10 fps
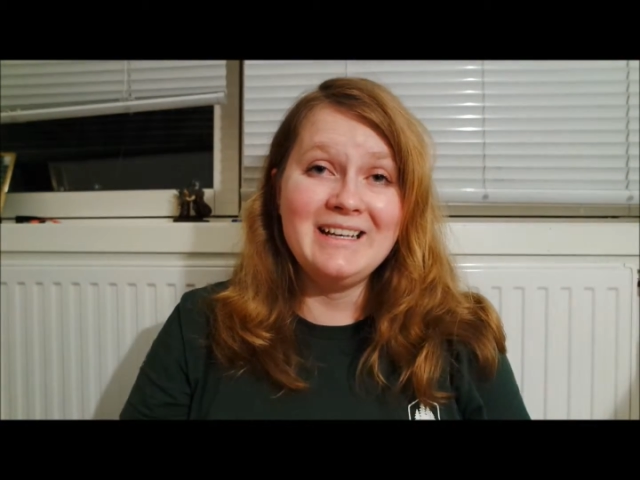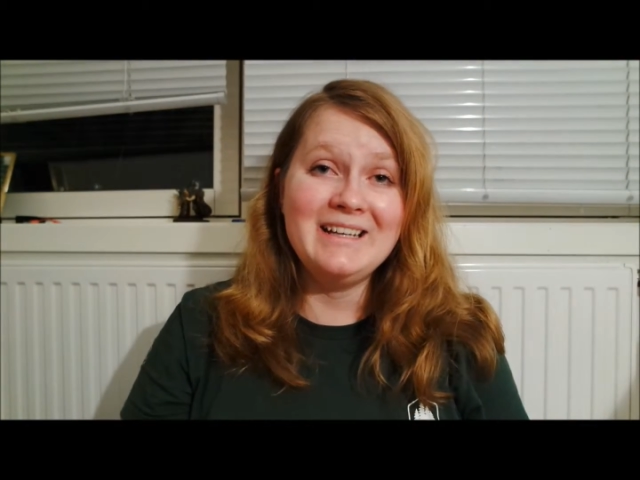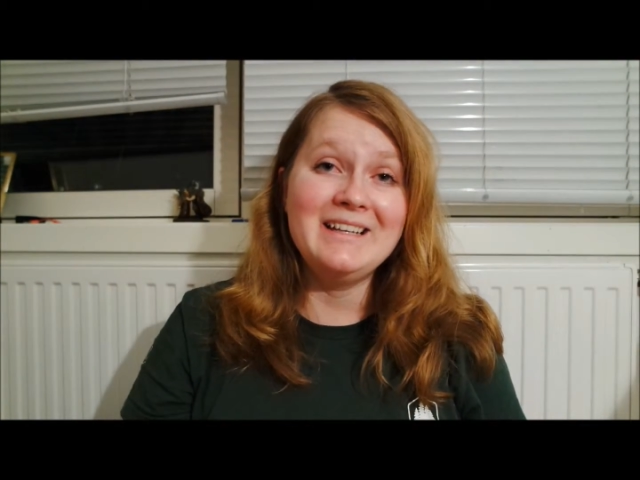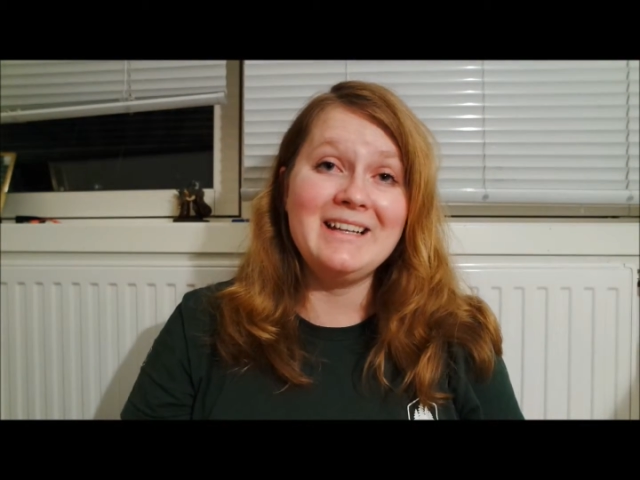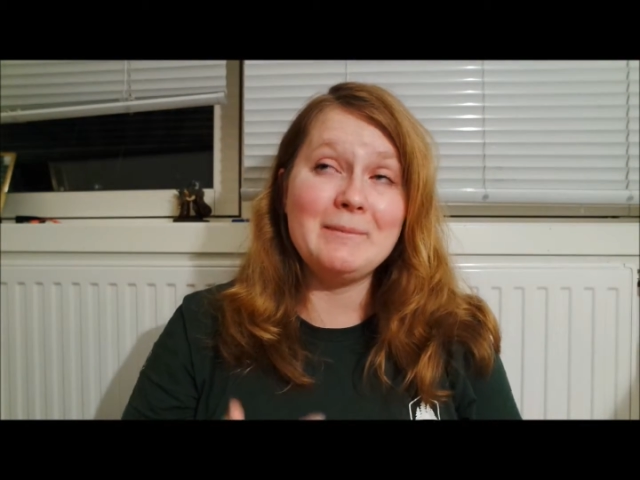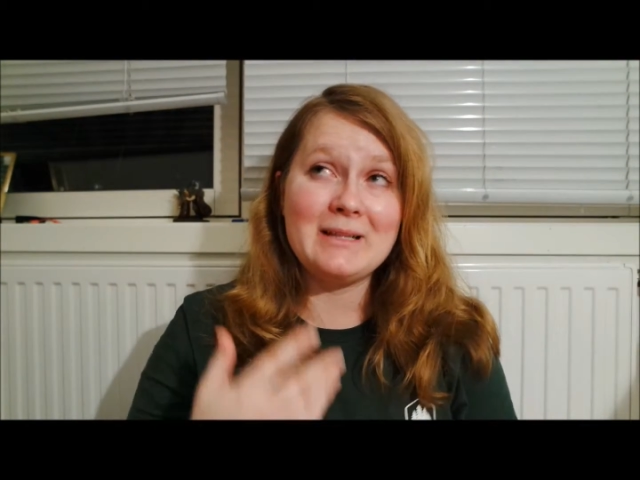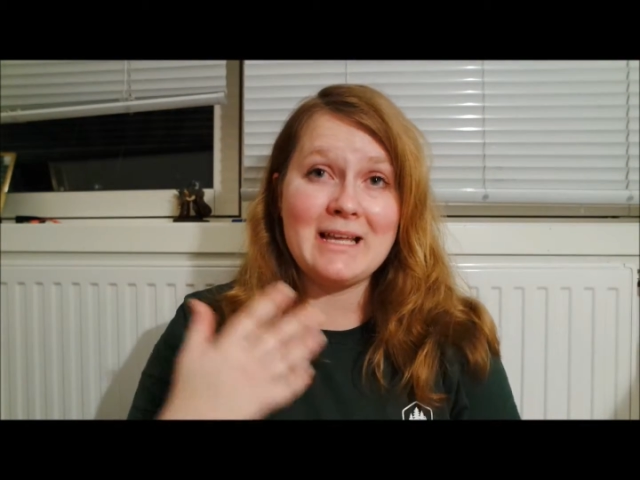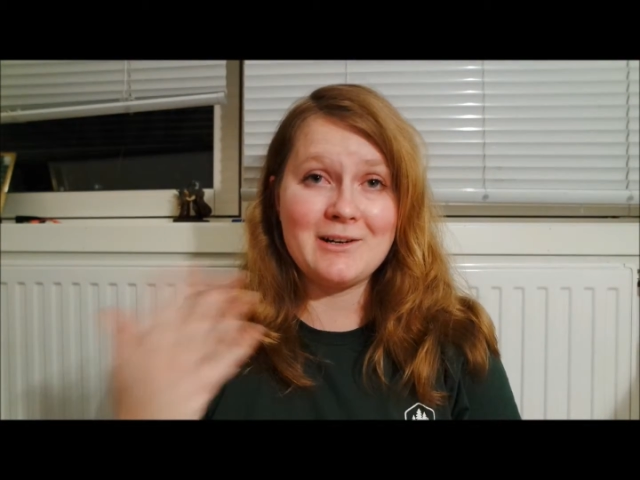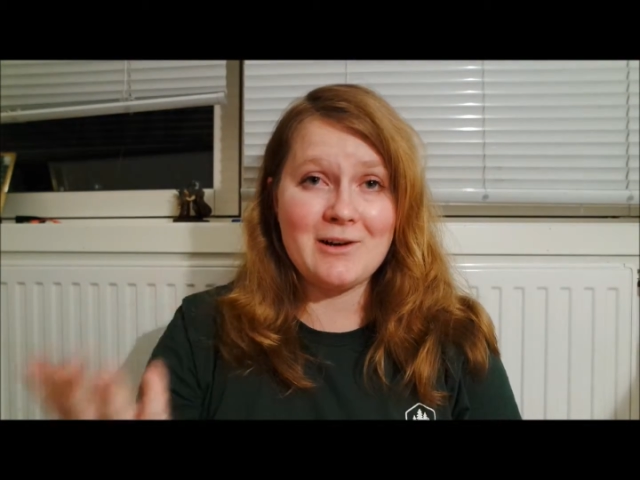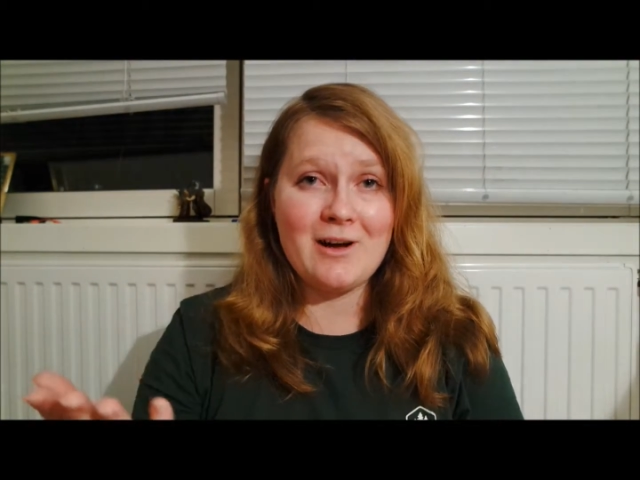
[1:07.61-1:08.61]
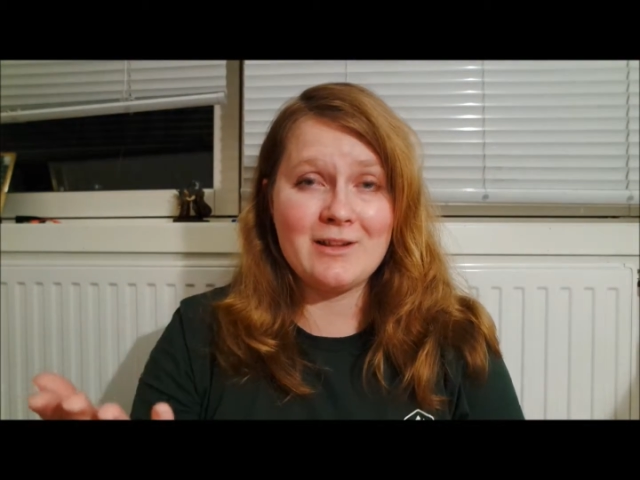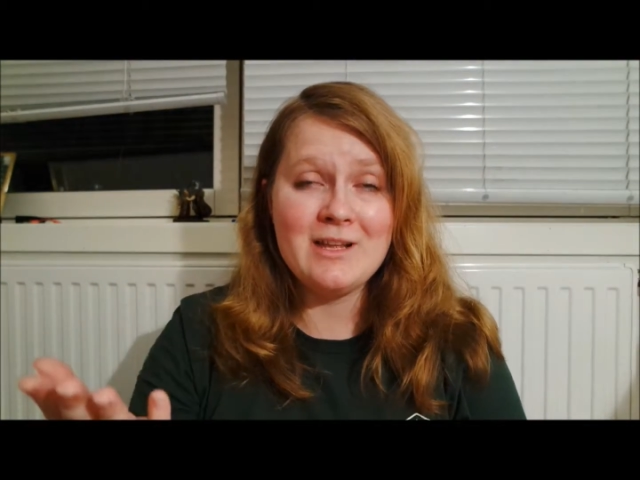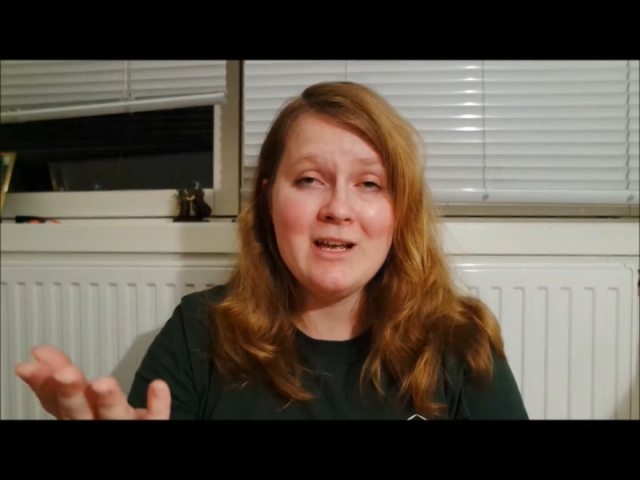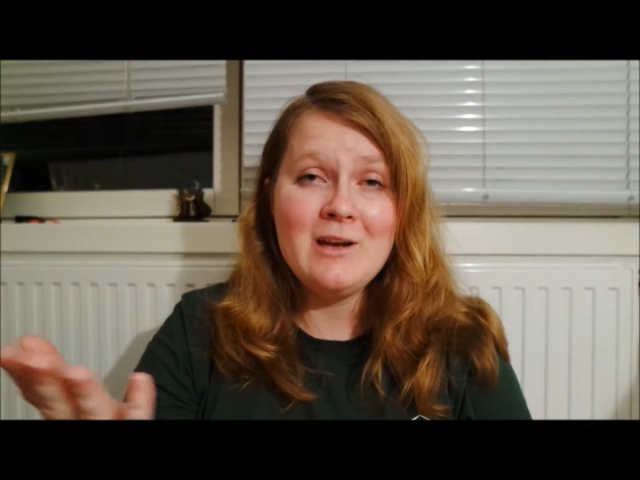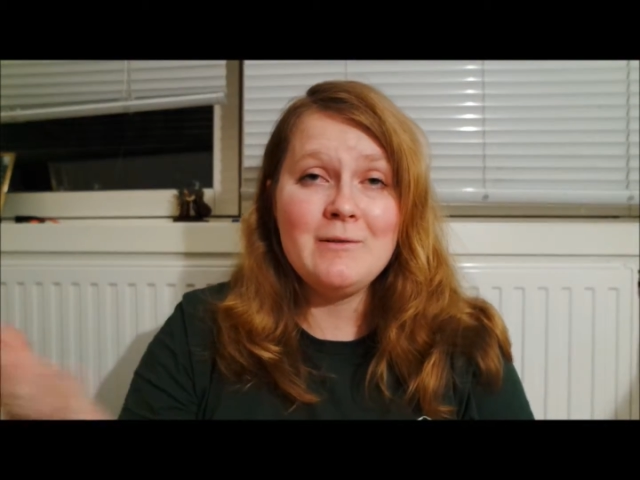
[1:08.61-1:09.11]
a little bit later
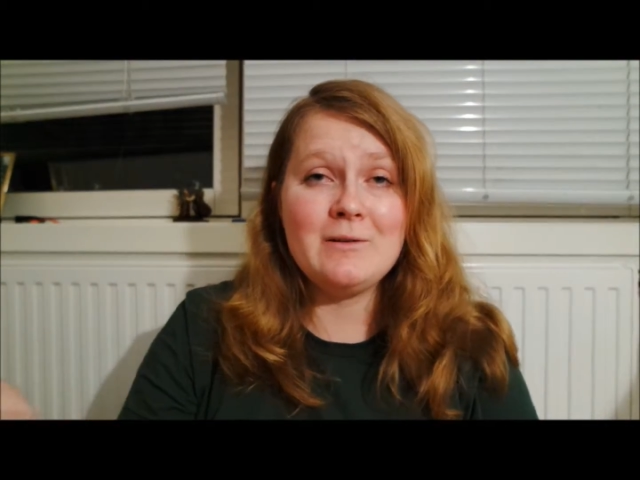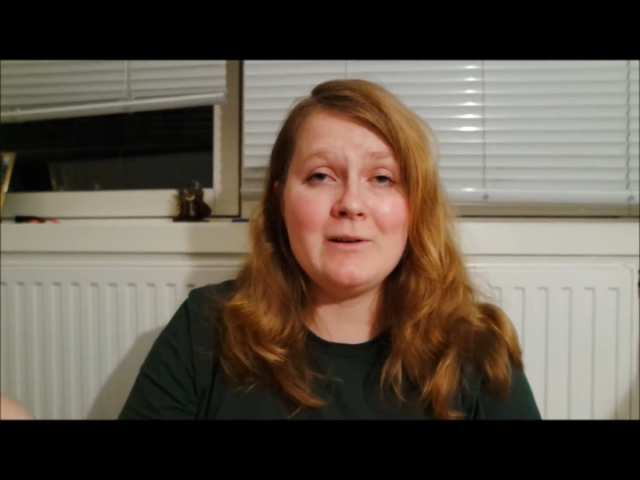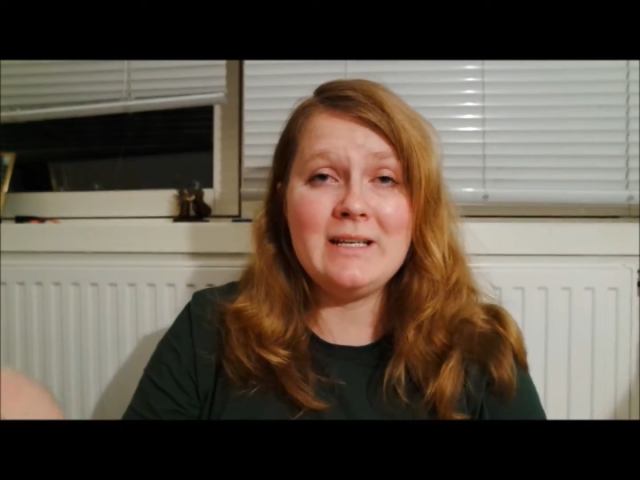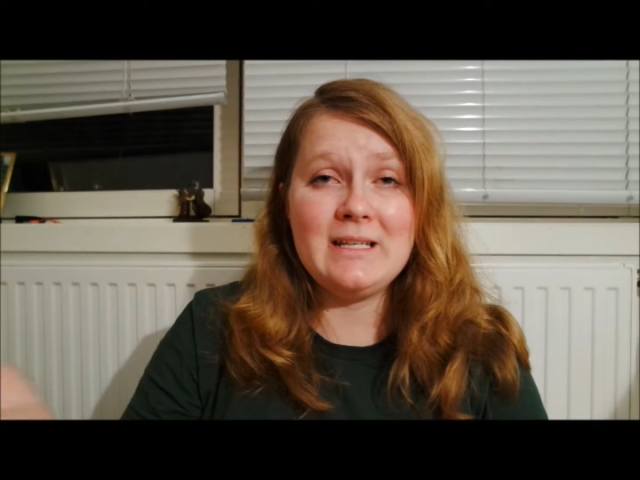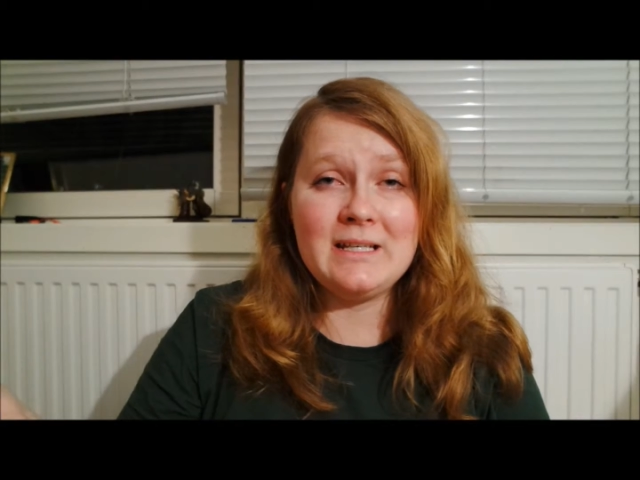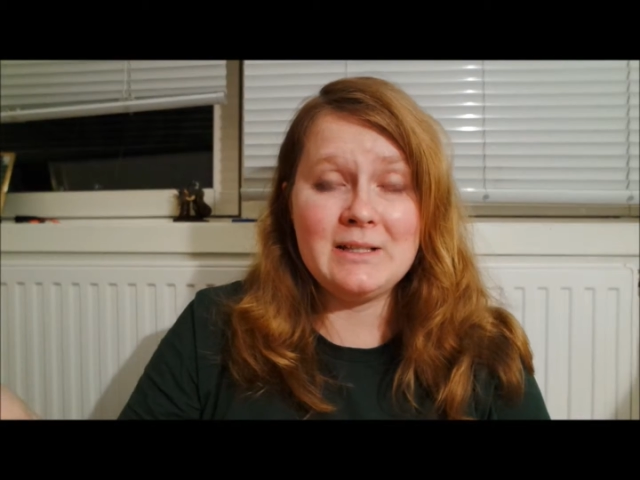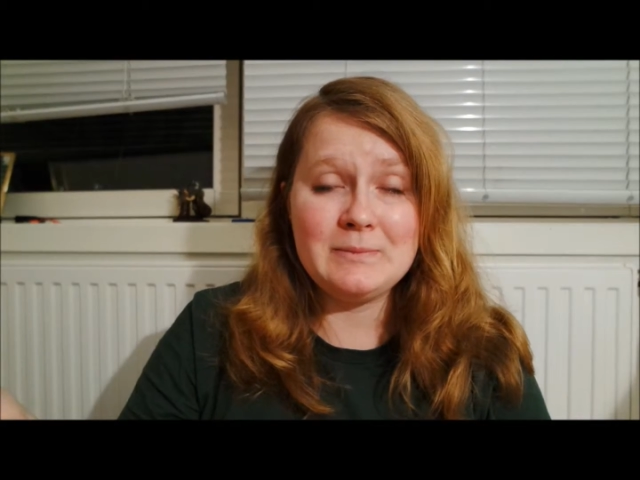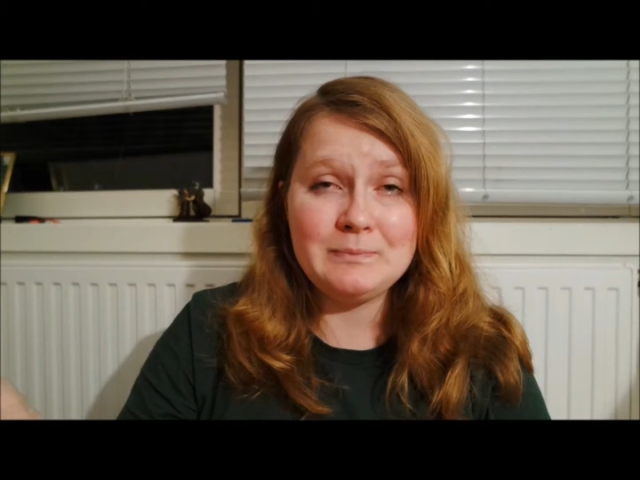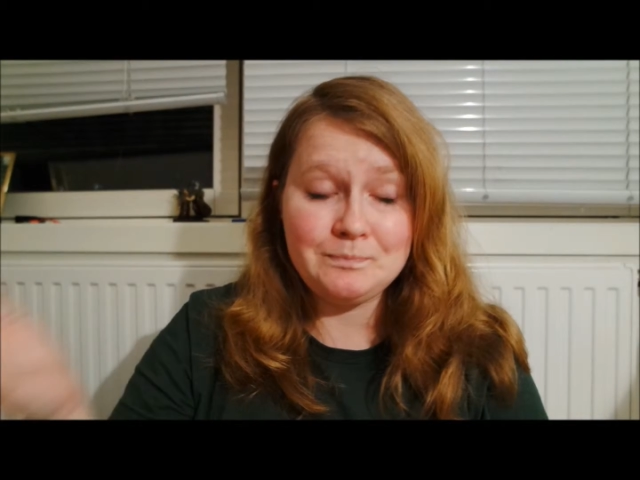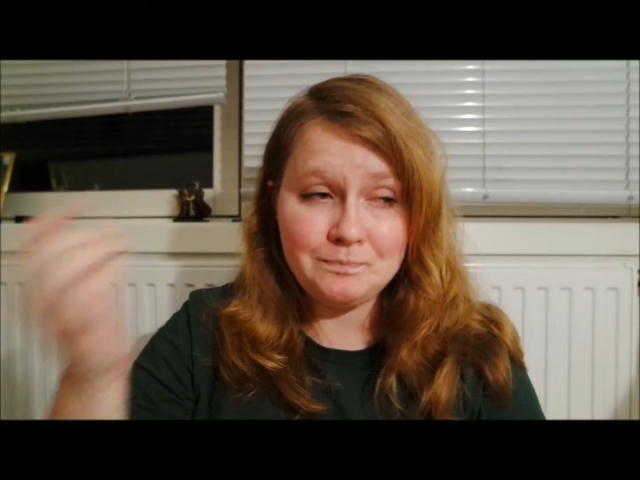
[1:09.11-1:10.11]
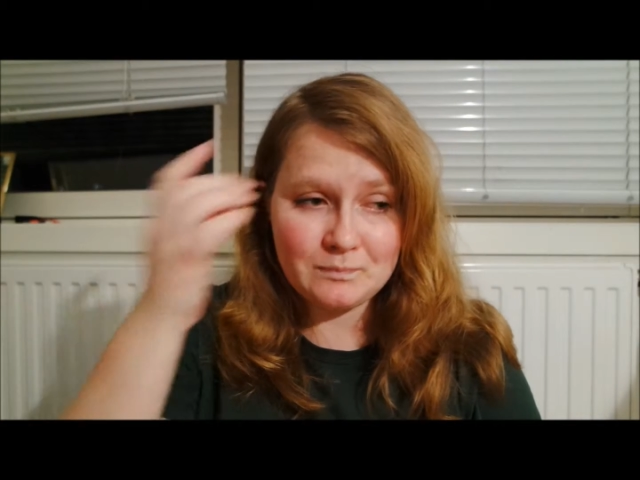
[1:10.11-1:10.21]
on, we were eating,